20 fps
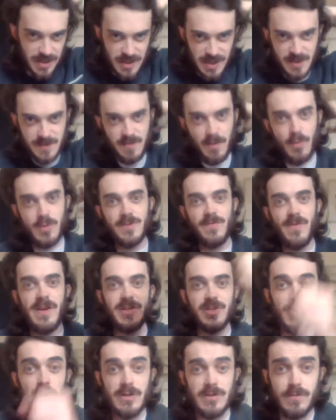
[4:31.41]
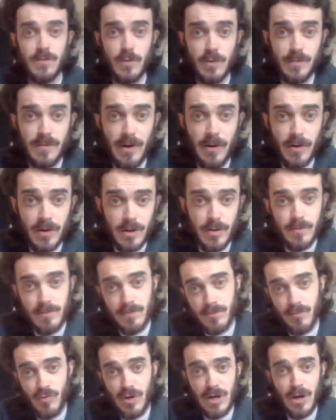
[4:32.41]
League Sports franchise from North America
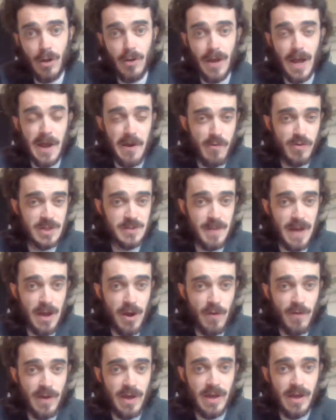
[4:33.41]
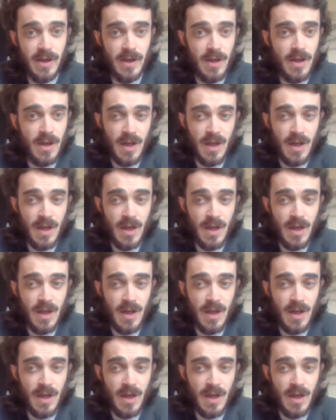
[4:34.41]
relocate or expand over here?